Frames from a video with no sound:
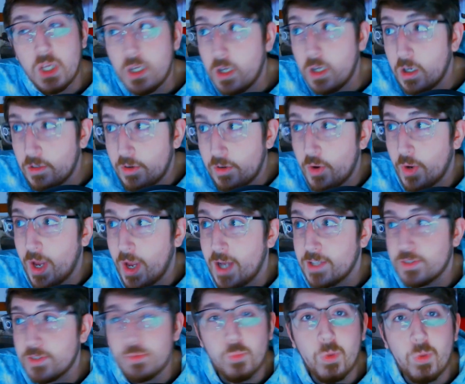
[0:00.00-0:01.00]
Hello
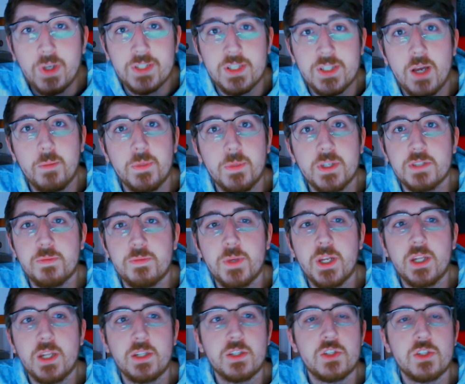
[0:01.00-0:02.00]
guys, what is up? It has
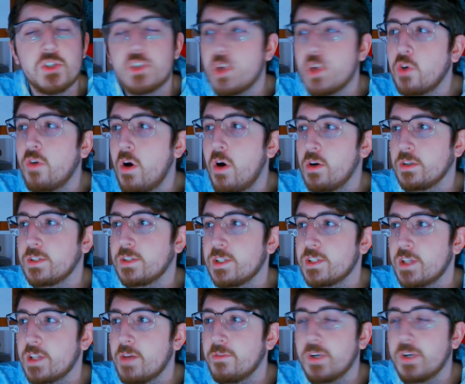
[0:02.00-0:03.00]
been so long
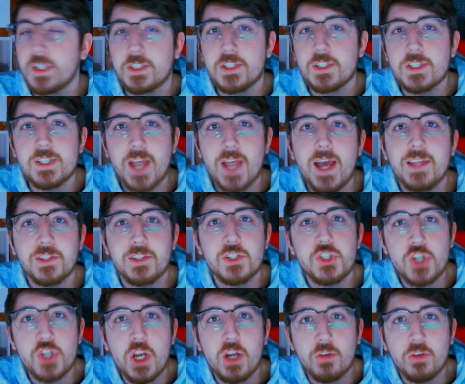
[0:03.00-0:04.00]
since I've just sat in this
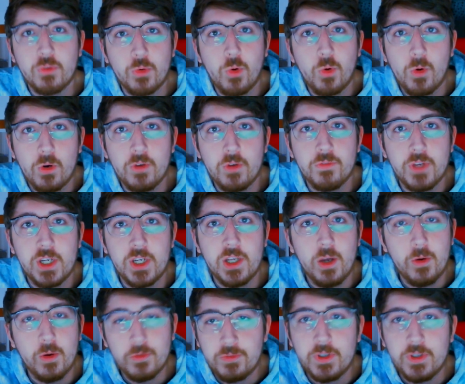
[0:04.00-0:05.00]
chair and recorded a
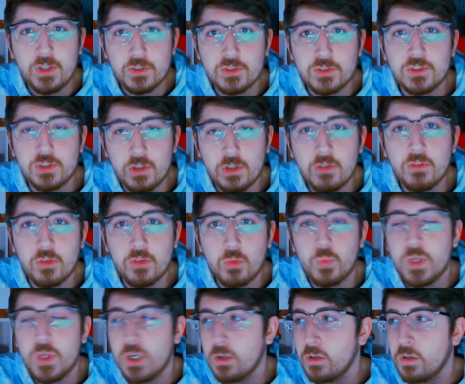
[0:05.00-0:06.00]
video. It feels a little
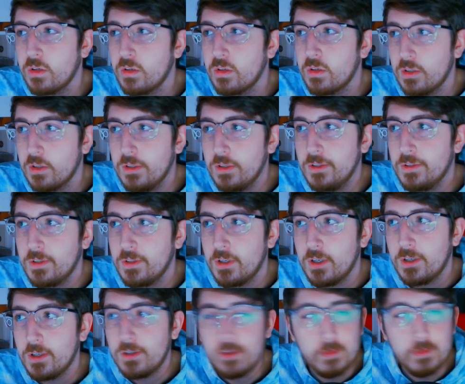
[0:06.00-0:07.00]
weird and
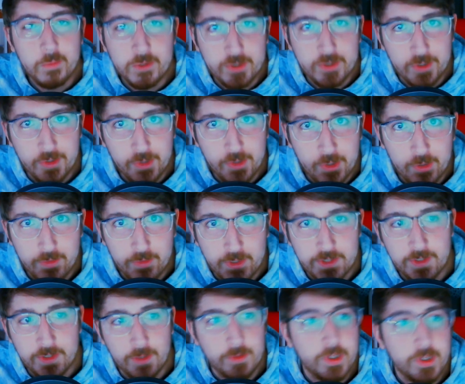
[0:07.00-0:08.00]
I'm a little nervous,
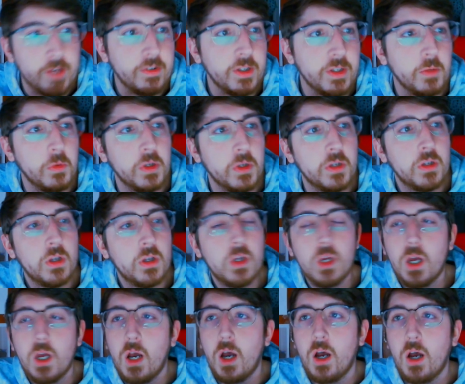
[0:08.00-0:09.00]
don't tell anyone.
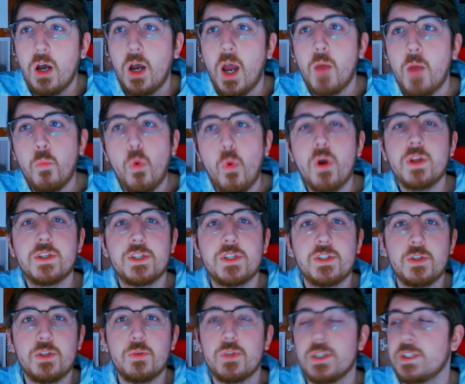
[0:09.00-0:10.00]
I wanted to
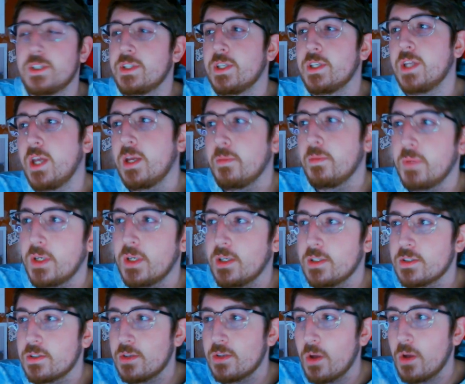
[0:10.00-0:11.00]
do this today
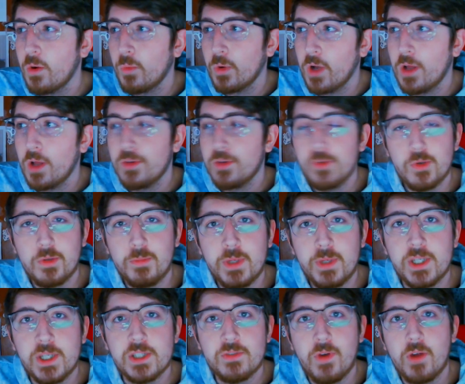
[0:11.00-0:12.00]
because no, we're not doing
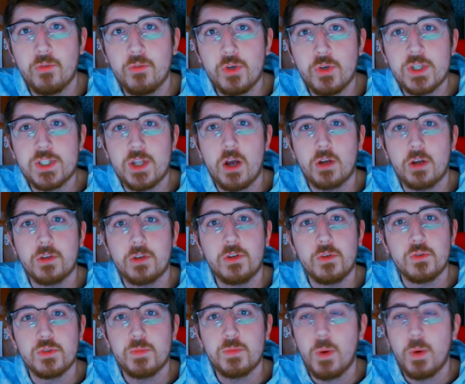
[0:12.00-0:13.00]
PS5 restock
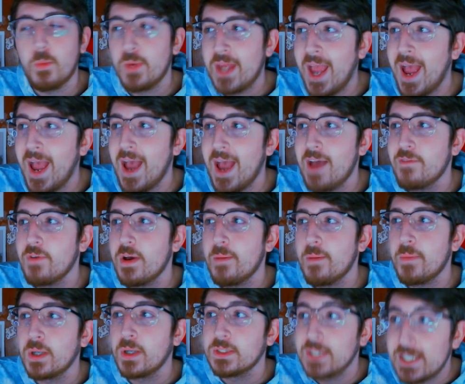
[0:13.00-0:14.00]
news, but we have
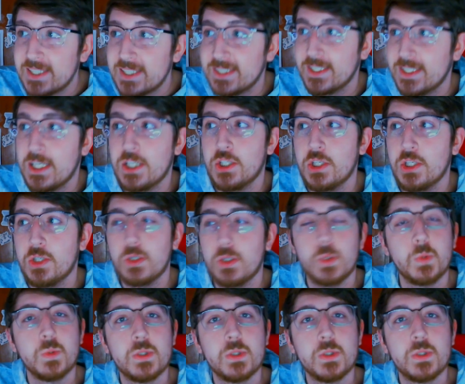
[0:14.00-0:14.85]
PlayStation news.